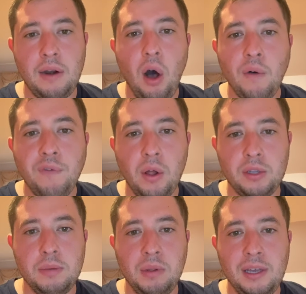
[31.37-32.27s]
of all fall
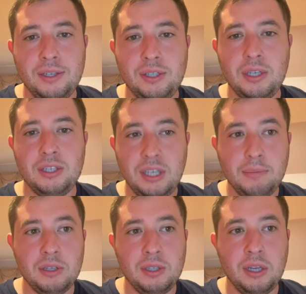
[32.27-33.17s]
into place
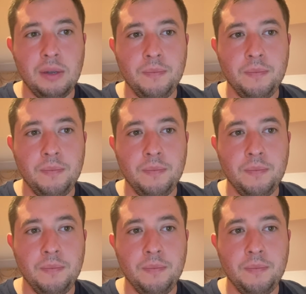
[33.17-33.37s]
seamlessly.